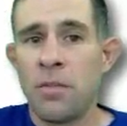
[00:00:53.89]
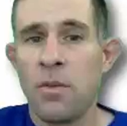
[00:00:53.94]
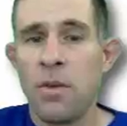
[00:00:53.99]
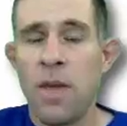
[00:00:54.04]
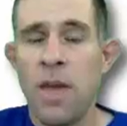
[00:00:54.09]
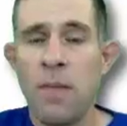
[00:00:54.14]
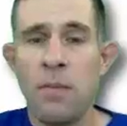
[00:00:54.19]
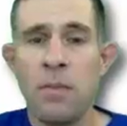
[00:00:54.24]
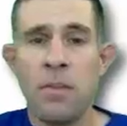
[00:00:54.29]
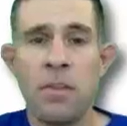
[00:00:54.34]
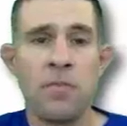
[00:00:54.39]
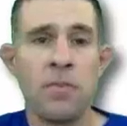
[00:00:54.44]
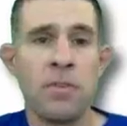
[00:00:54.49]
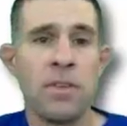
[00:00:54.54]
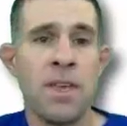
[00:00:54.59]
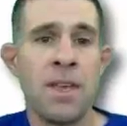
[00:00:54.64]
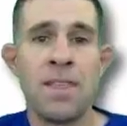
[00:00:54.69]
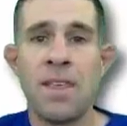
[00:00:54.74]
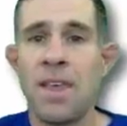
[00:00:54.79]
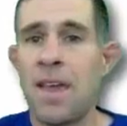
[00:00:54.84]
What happens if we
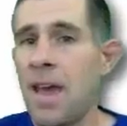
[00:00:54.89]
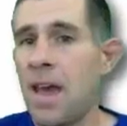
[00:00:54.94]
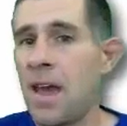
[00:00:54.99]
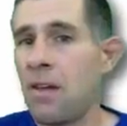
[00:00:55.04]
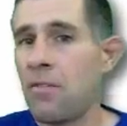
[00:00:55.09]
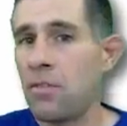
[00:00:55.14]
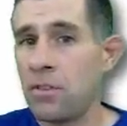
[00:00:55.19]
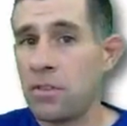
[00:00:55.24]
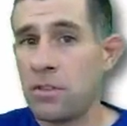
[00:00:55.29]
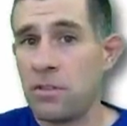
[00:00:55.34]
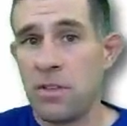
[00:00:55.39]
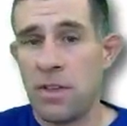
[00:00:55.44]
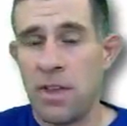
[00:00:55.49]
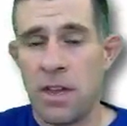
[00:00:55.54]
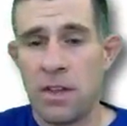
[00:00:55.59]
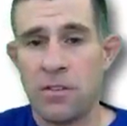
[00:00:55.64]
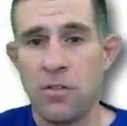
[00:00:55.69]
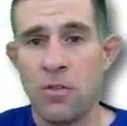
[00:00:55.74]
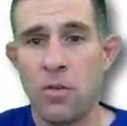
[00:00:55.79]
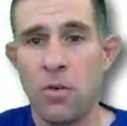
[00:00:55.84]
take the average of the
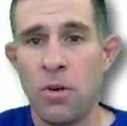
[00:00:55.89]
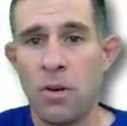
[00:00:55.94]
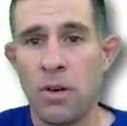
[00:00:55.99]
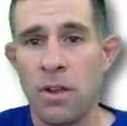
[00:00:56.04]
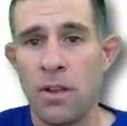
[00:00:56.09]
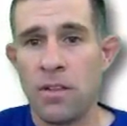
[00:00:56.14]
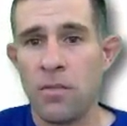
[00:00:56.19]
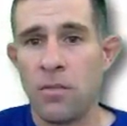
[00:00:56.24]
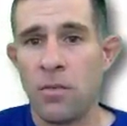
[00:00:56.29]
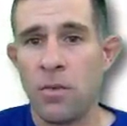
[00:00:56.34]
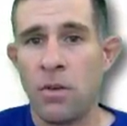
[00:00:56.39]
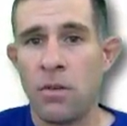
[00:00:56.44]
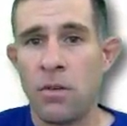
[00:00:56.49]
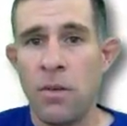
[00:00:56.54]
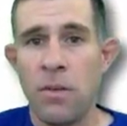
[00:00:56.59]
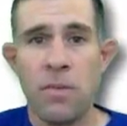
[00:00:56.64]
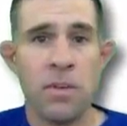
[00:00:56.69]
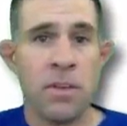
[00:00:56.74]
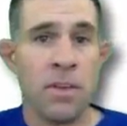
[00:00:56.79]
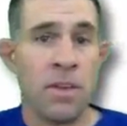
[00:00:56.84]
X coordinates? Well,
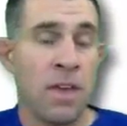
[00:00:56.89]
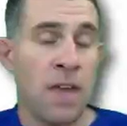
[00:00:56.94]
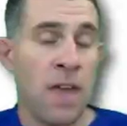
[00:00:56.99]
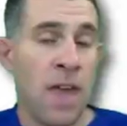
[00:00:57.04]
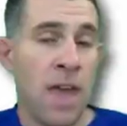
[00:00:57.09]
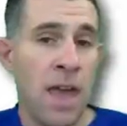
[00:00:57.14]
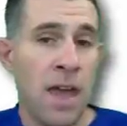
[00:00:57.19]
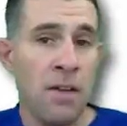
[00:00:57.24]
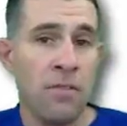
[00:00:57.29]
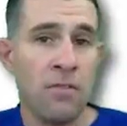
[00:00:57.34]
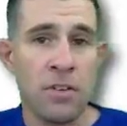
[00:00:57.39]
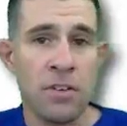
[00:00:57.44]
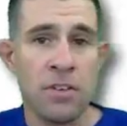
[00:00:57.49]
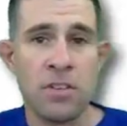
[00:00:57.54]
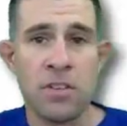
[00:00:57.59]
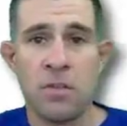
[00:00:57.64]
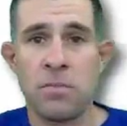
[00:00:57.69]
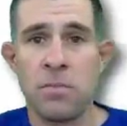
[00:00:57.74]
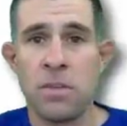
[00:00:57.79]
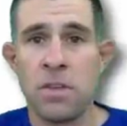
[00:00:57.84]
remember, to average
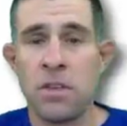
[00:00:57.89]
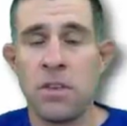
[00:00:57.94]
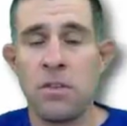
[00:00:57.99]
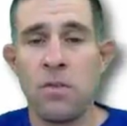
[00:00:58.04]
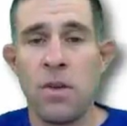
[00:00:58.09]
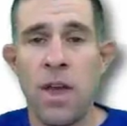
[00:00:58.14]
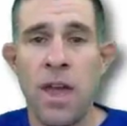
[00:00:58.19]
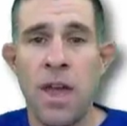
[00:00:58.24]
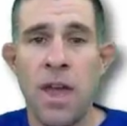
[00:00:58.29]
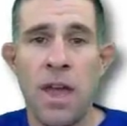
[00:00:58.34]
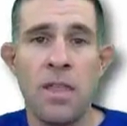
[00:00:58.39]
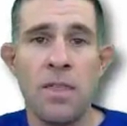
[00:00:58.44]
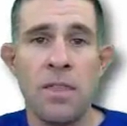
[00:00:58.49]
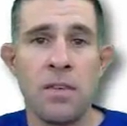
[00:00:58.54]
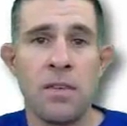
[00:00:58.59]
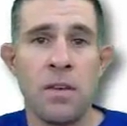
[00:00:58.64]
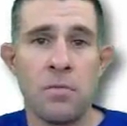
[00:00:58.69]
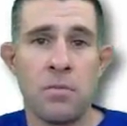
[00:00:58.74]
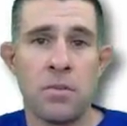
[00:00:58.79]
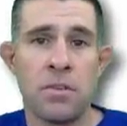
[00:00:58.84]
something, you add the
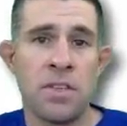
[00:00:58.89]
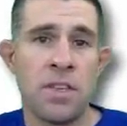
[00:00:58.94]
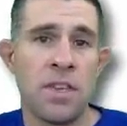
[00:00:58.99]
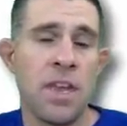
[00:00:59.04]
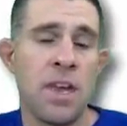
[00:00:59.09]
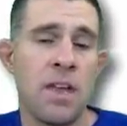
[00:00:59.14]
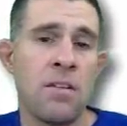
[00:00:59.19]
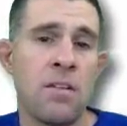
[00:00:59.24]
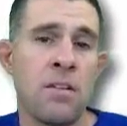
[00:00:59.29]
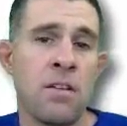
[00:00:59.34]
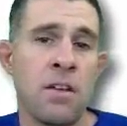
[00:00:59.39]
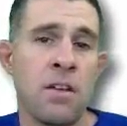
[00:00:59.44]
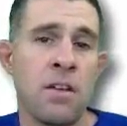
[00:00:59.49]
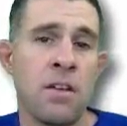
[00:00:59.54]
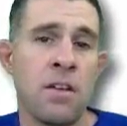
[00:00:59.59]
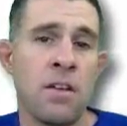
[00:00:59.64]
numbers together and